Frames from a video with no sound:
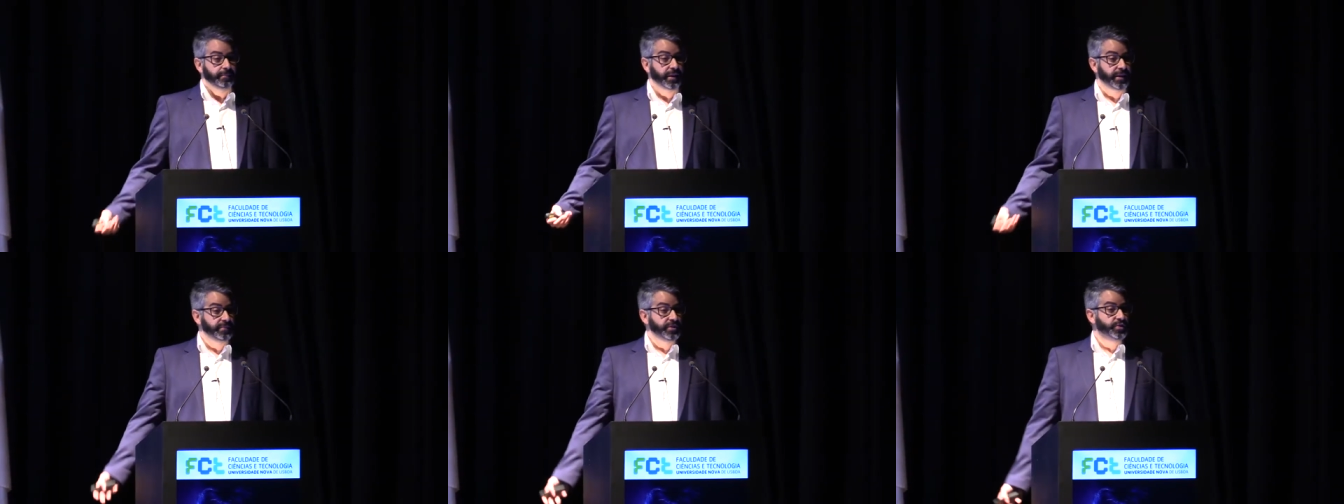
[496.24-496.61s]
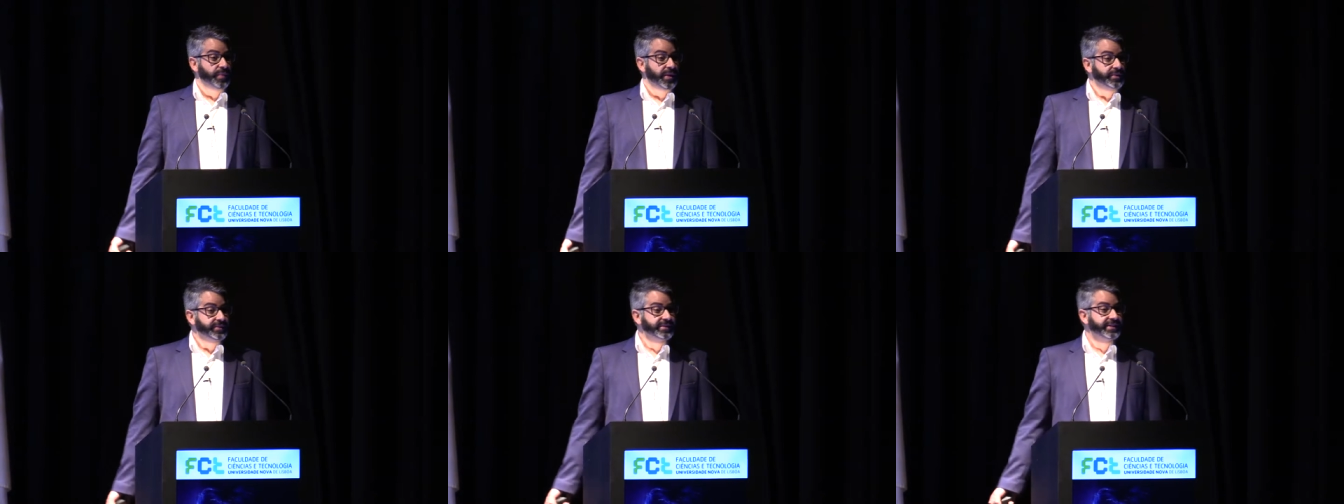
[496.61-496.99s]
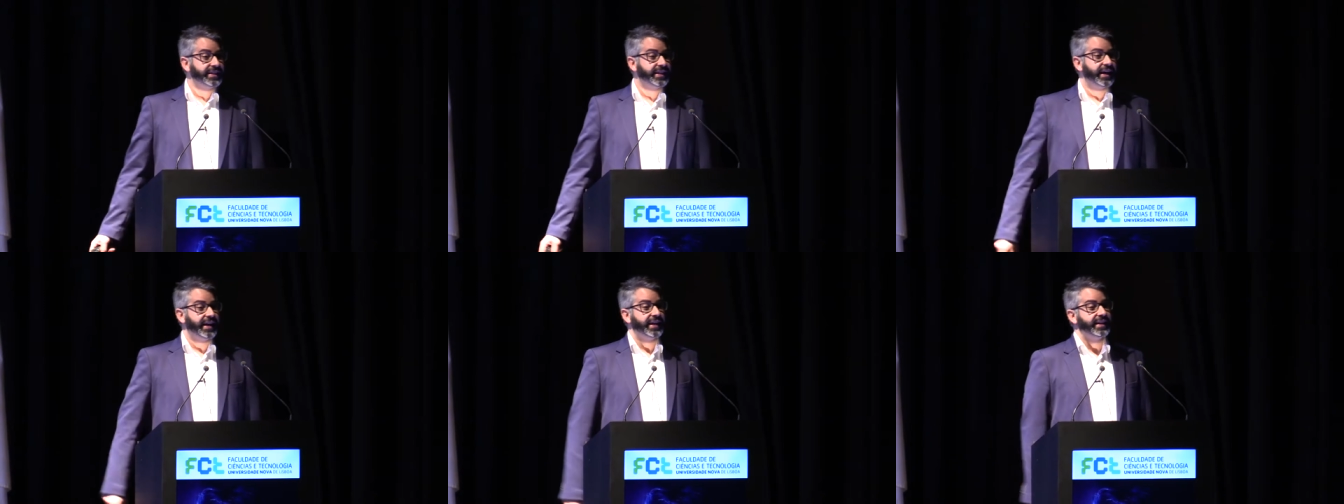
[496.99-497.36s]
My name is João.
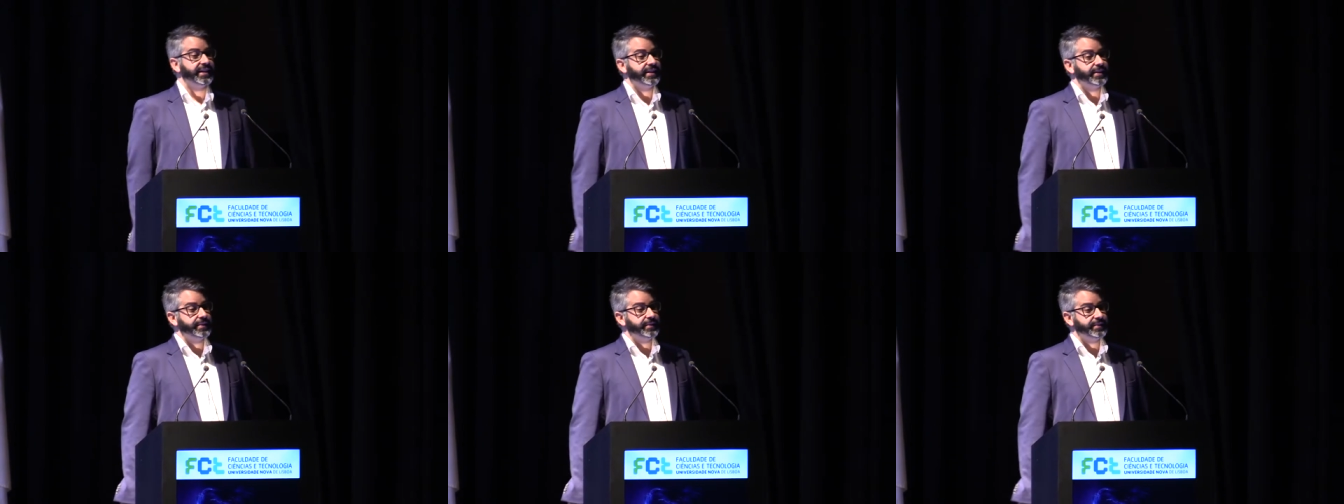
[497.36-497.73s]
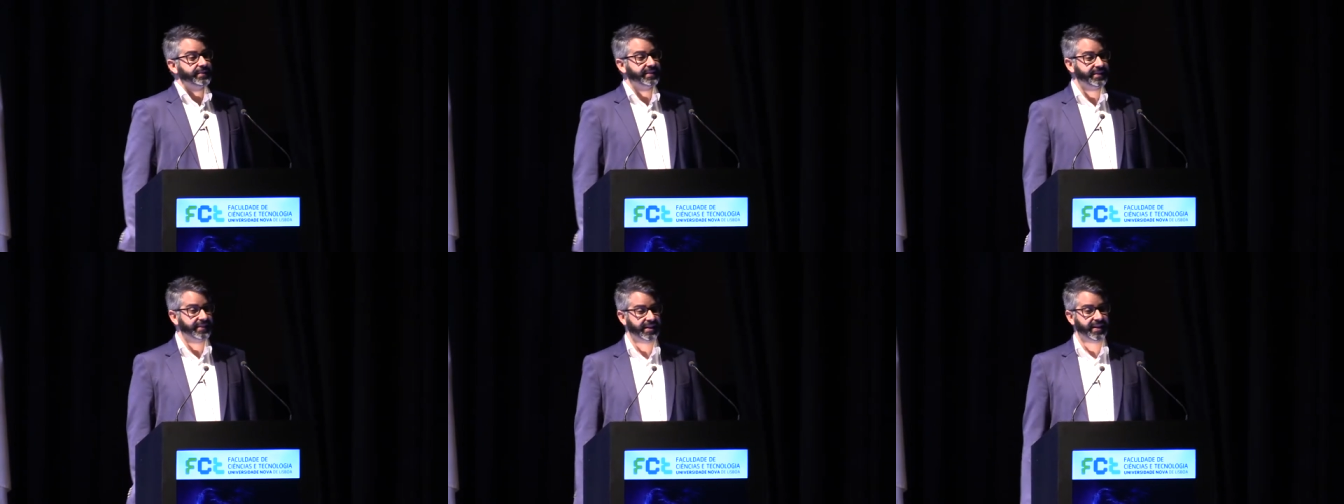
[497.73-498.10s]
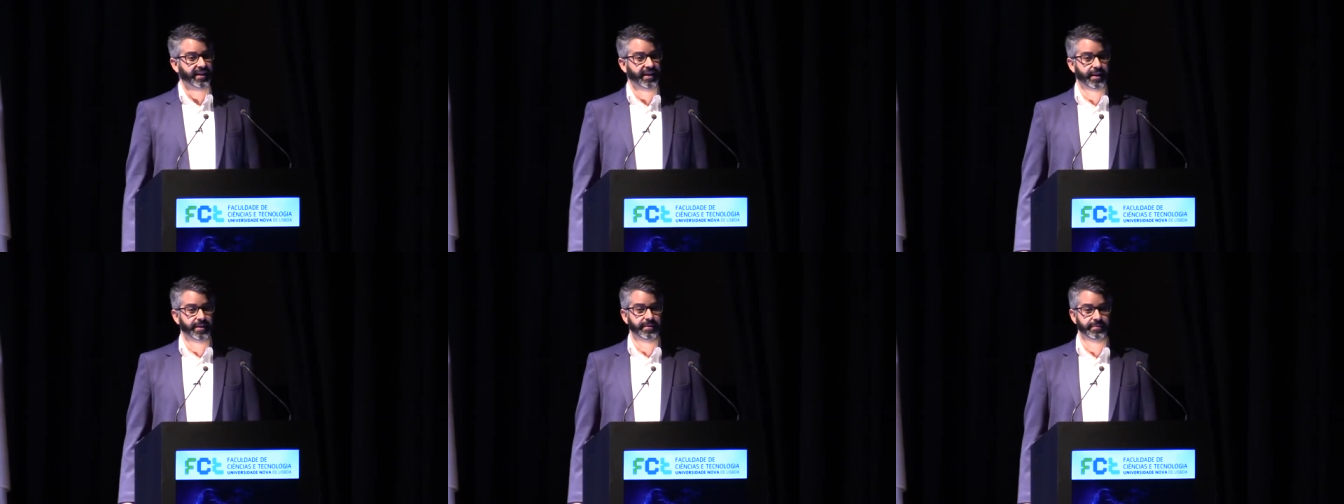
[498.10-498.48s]

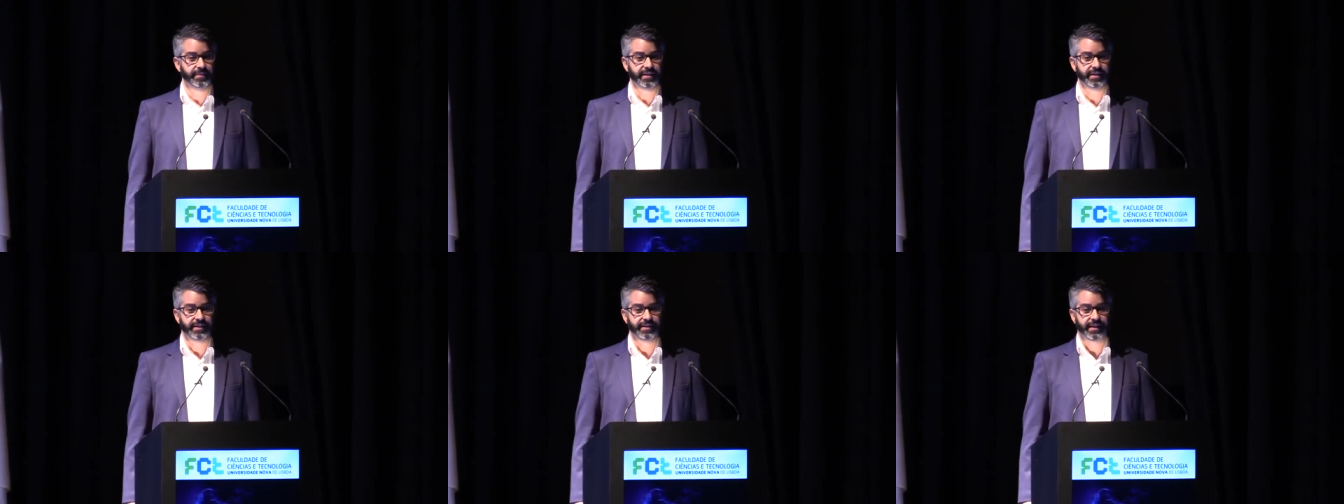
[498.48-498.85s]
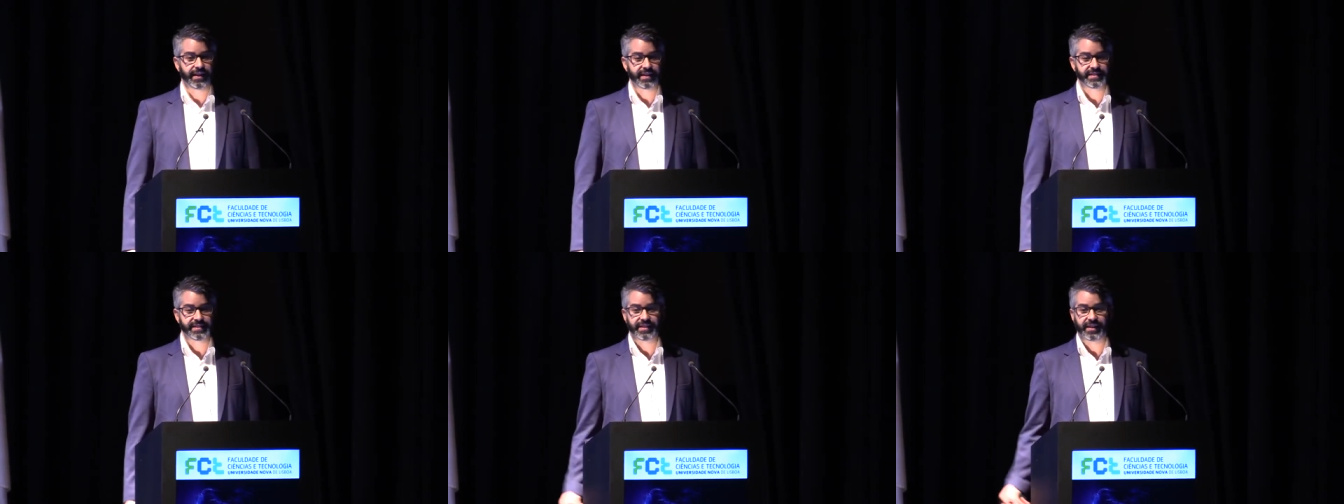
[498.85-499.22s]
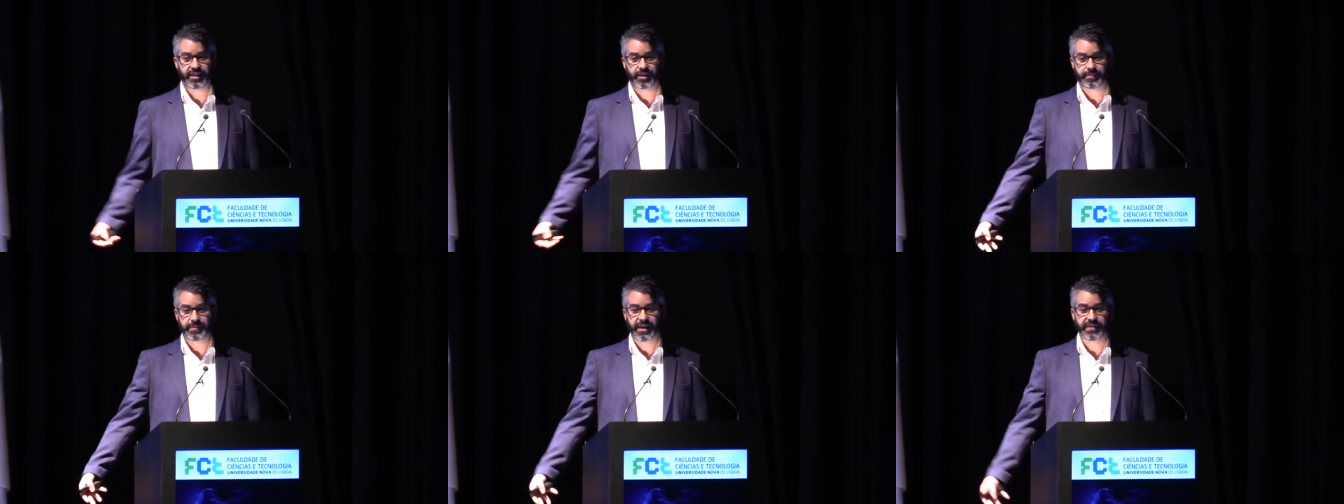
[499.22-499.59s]
I'm an
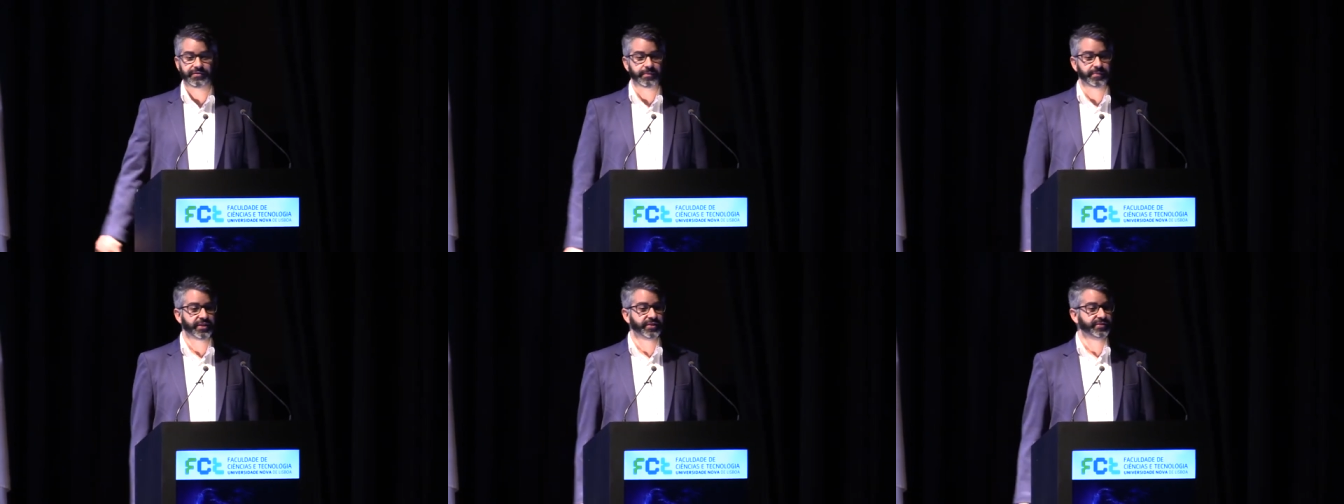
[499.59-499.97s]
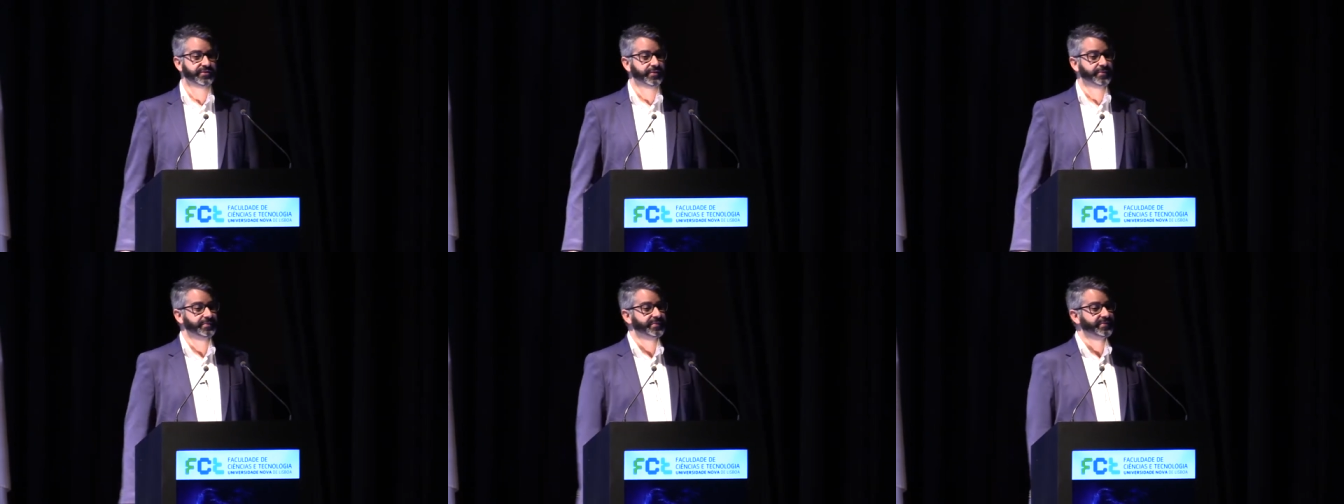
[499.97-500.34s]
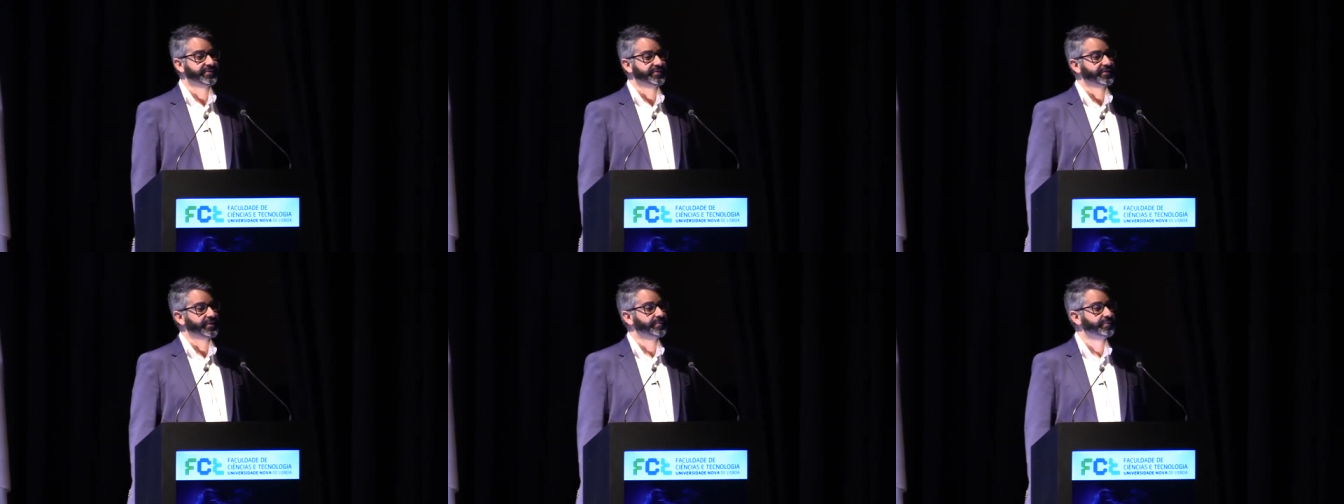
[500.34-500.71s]
ex-alumni from here,
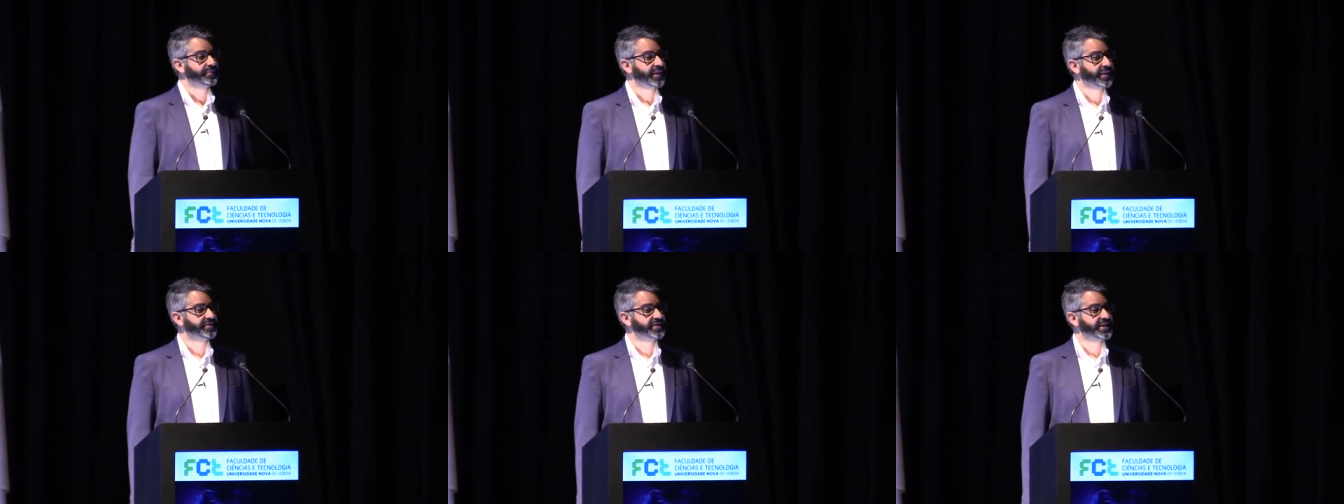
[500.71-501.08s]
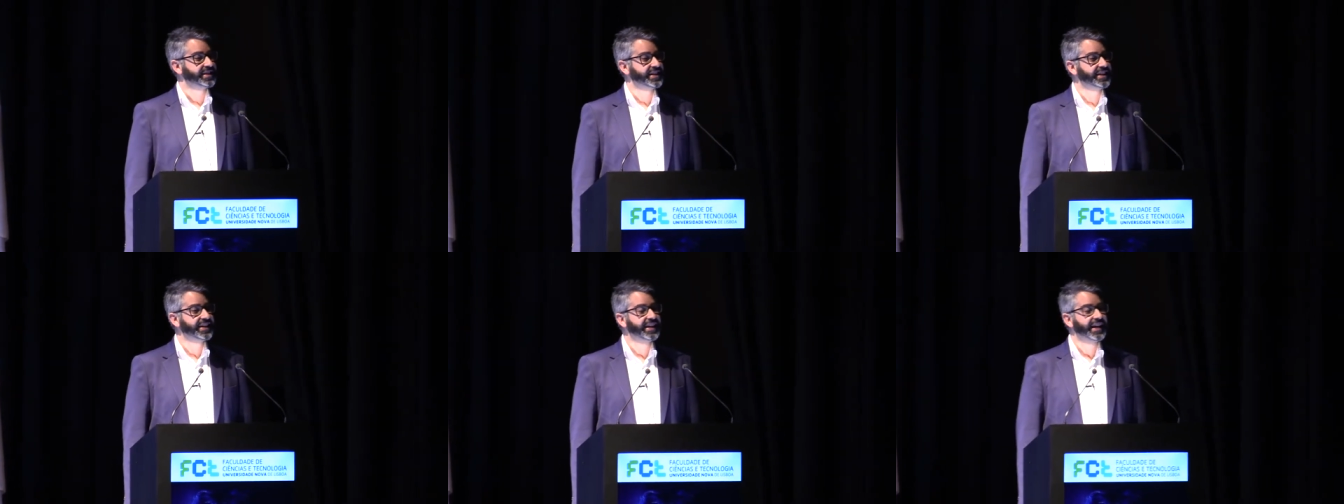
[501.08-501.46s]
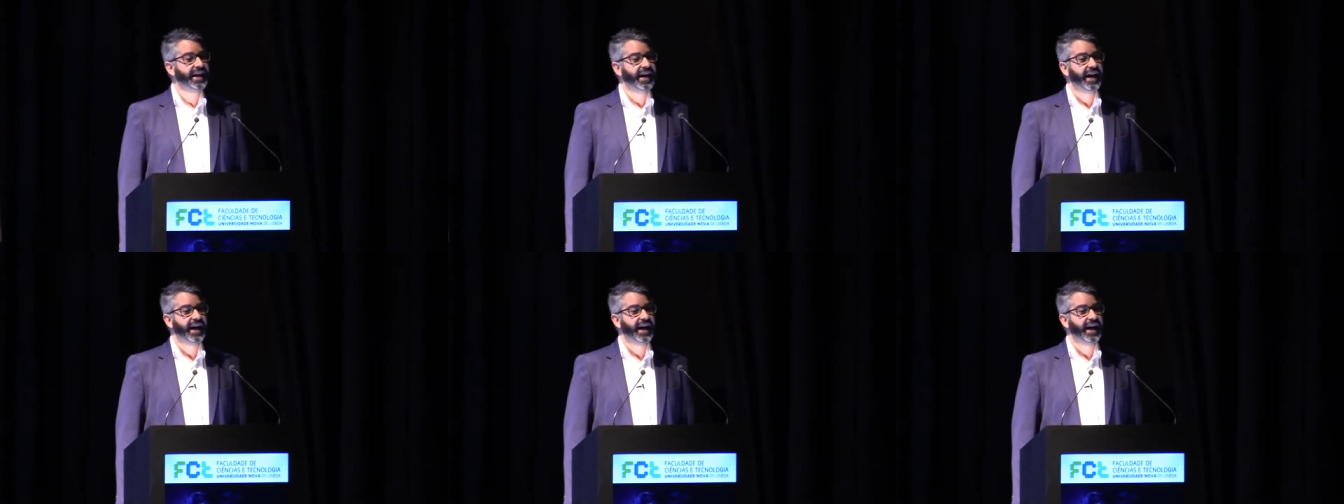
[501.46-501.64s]
from FCT.